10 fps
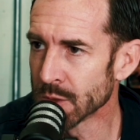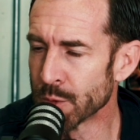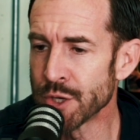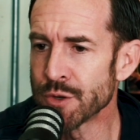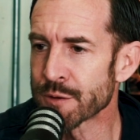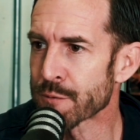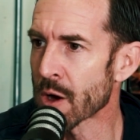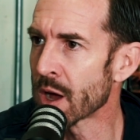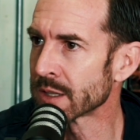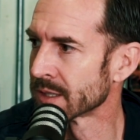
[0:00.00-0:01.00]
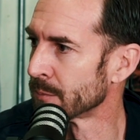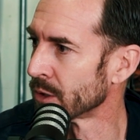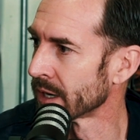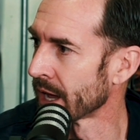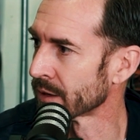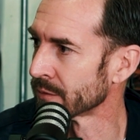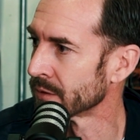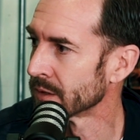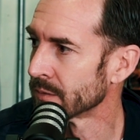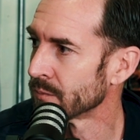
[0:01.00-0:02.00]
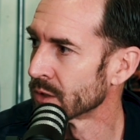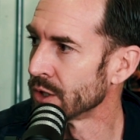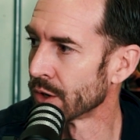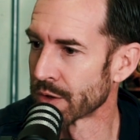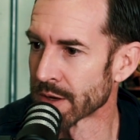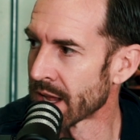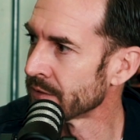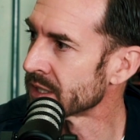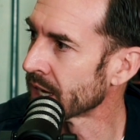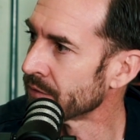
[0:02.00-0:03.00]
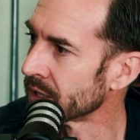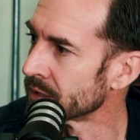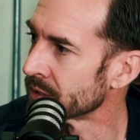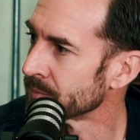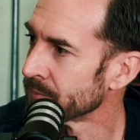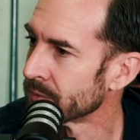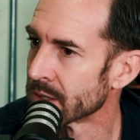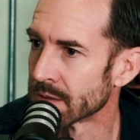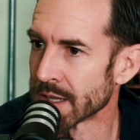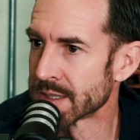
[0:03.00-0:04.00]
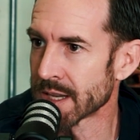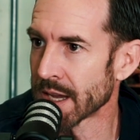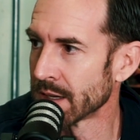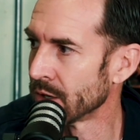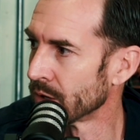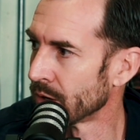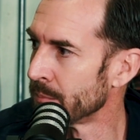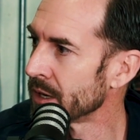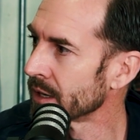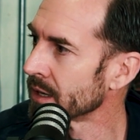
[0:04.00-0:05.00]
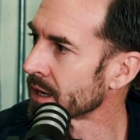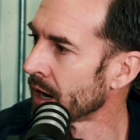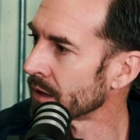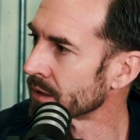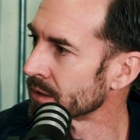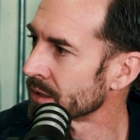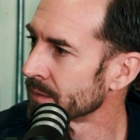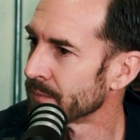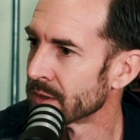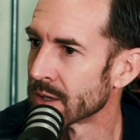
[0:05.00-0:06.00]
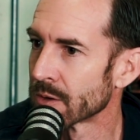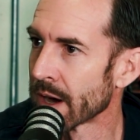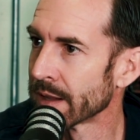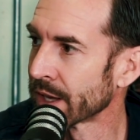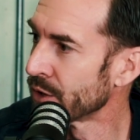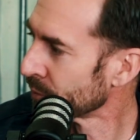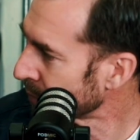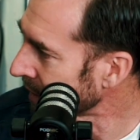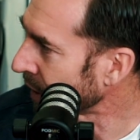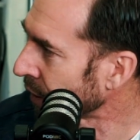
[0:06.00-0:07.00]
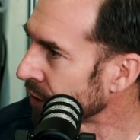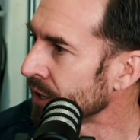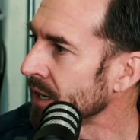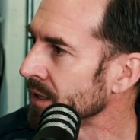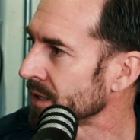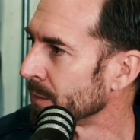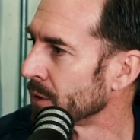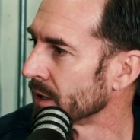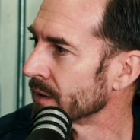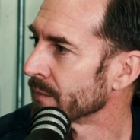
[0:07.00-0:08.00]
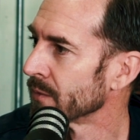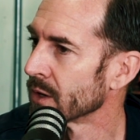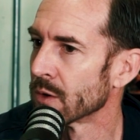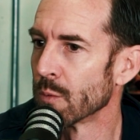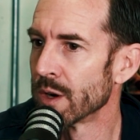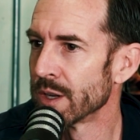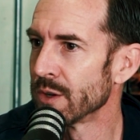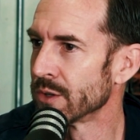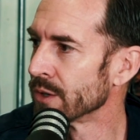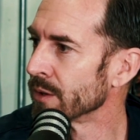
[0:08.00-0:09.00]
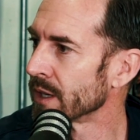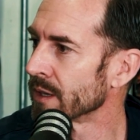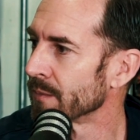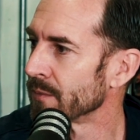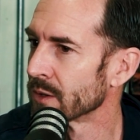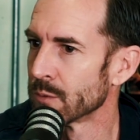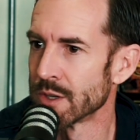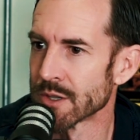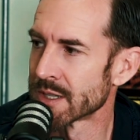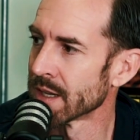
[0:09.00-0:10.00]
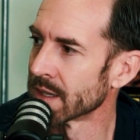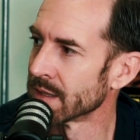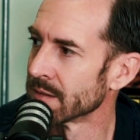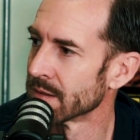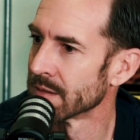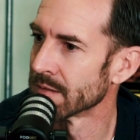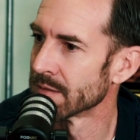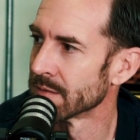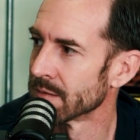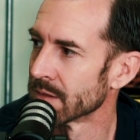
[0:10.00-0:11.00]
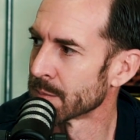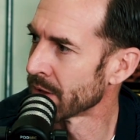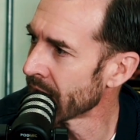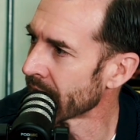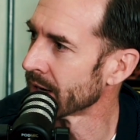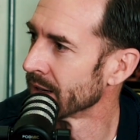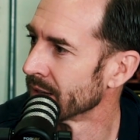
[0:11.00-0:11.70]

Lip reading: when you defraud someone out of, you know, their life savings, let's say, you know, $1 million, right? Like, you're really hurting someone. What are you doing when you're selling the plant?